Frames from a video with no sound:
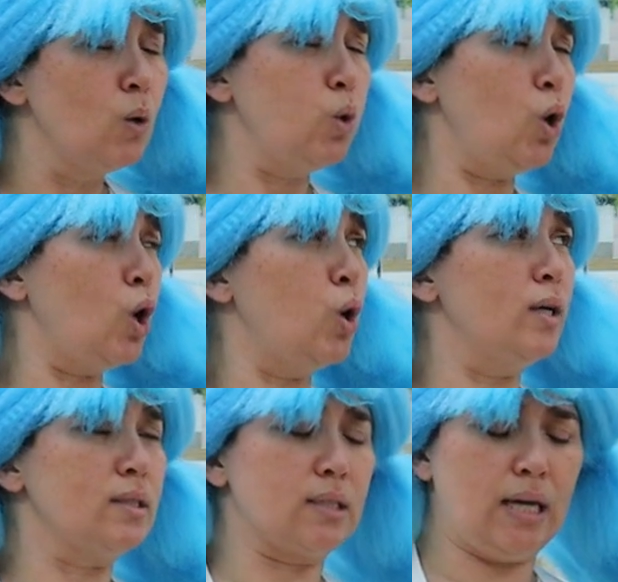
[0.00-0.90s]

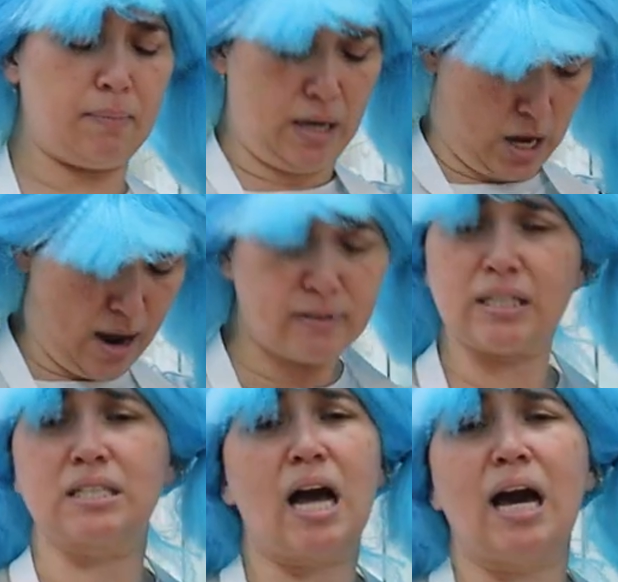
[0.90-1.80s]
Whew!
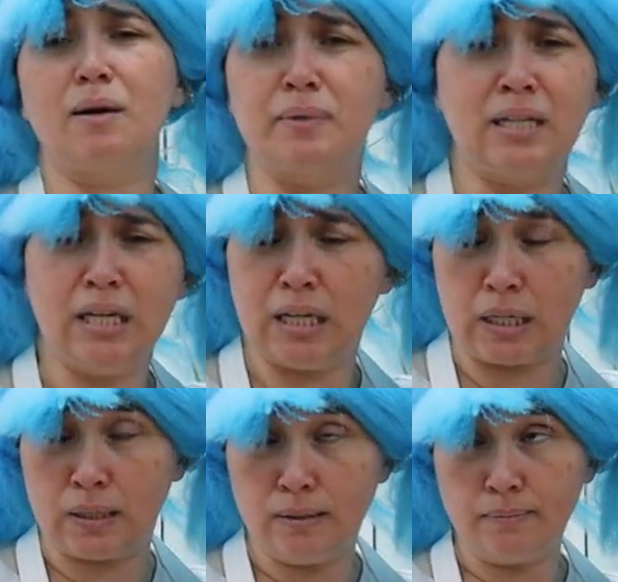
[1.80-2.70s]
Everything's hot up in
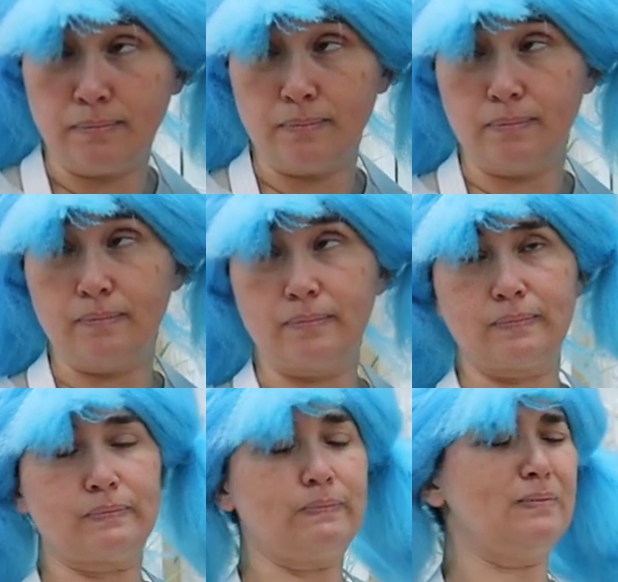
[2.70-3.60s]
here.
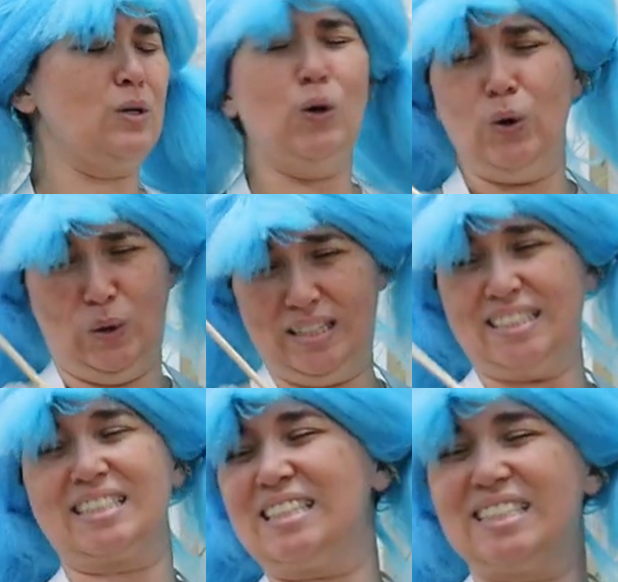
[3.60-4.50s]
Ooh,
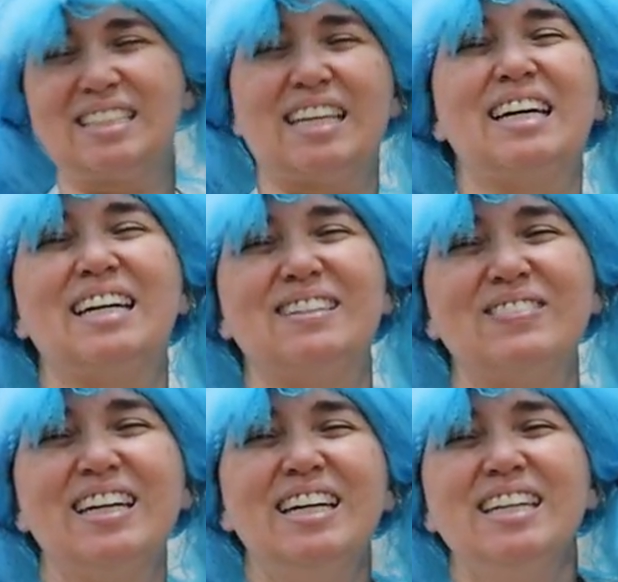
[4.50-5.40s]
this is good
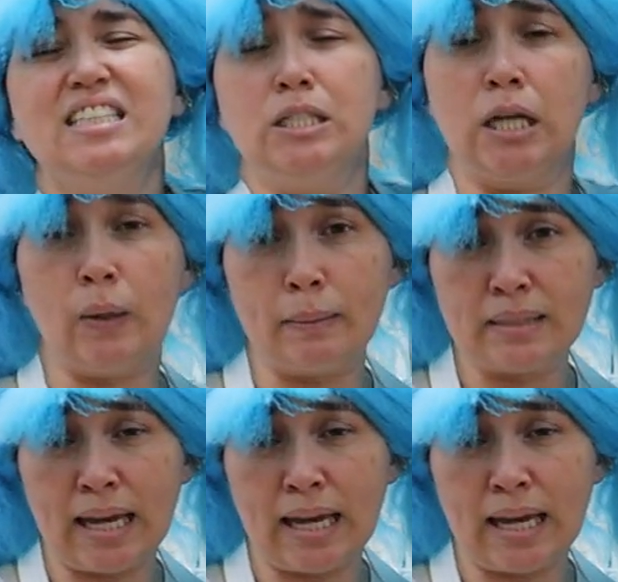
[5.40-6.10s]
stuff. You know what I'm